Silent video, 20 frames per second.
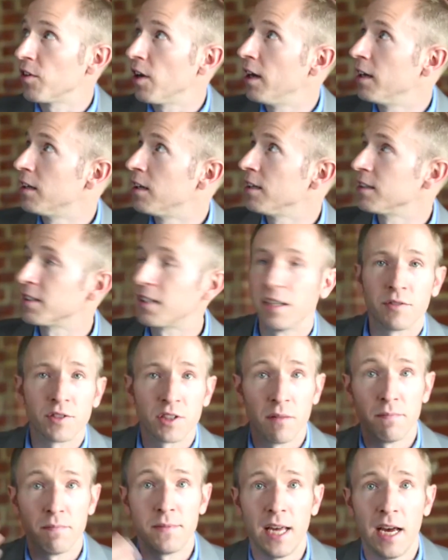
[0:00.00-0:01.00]
Does give some
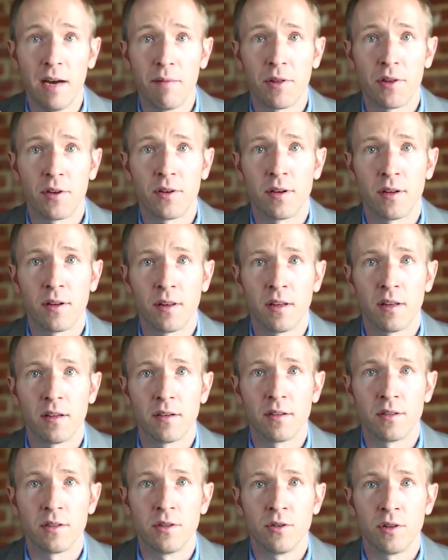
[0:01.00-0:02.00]
depth to
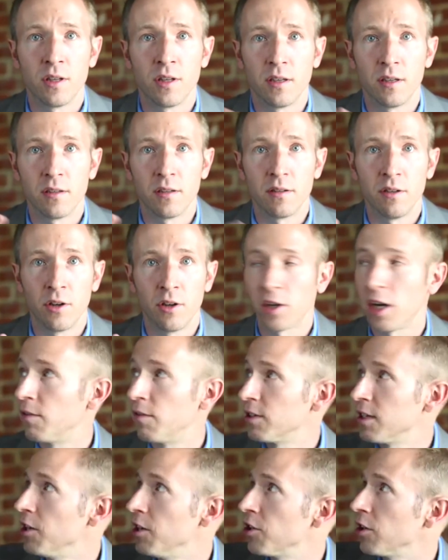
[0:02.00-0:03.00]
the the
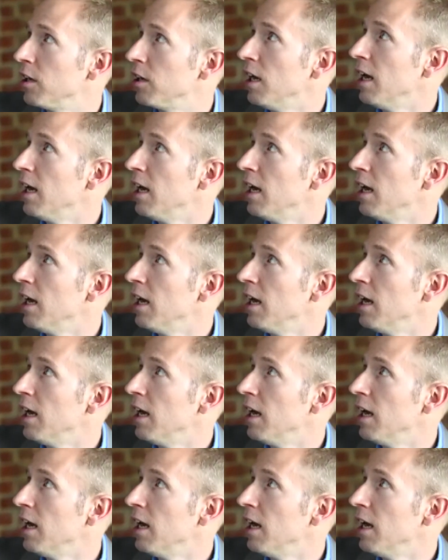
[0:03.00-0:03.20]
conversation.